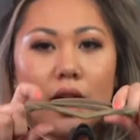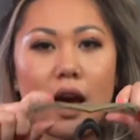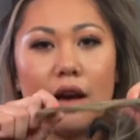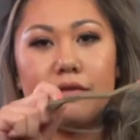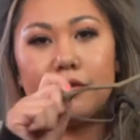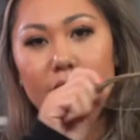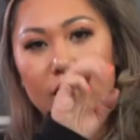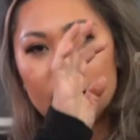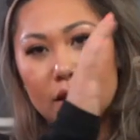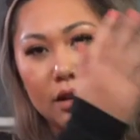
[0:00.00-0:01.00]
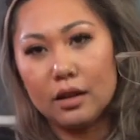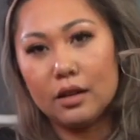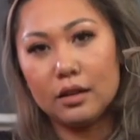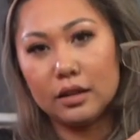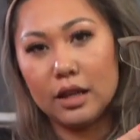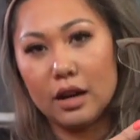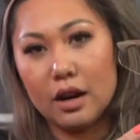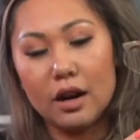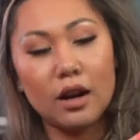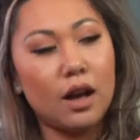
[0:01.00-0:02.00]
have
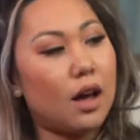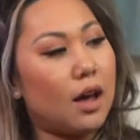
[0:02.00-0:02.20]
clear,